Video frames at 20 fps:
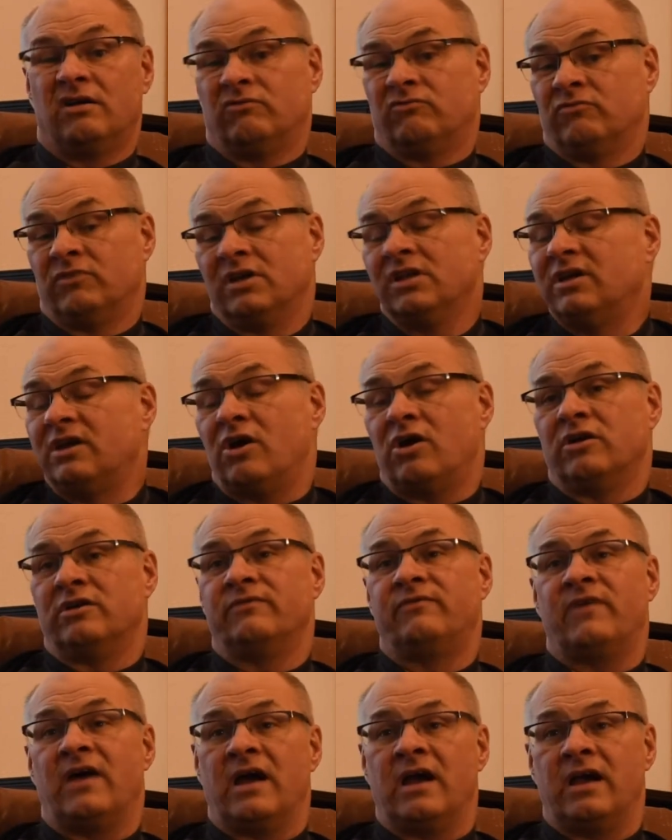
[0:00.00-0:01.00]
really hard to
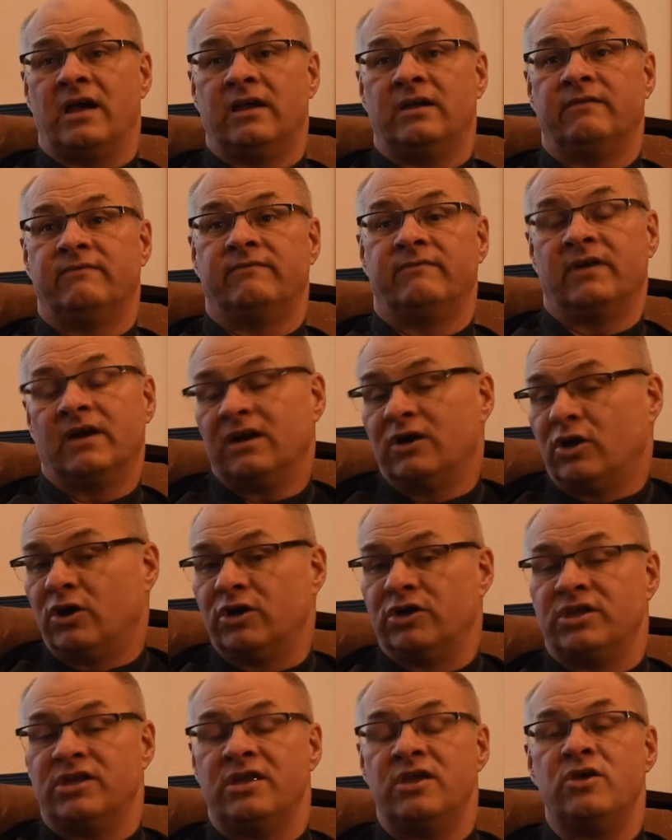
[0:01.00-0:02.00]
find, very
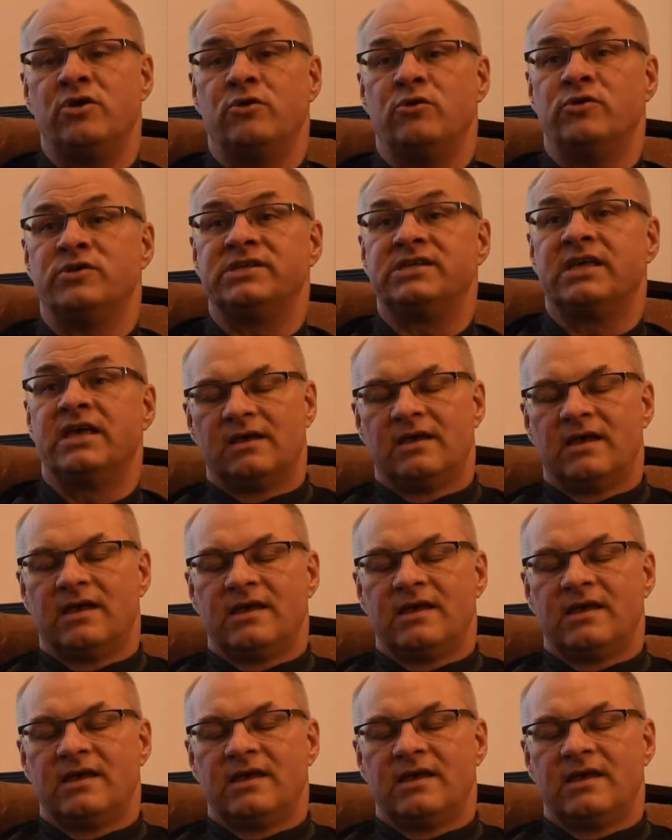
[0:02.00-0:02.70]
hard to use.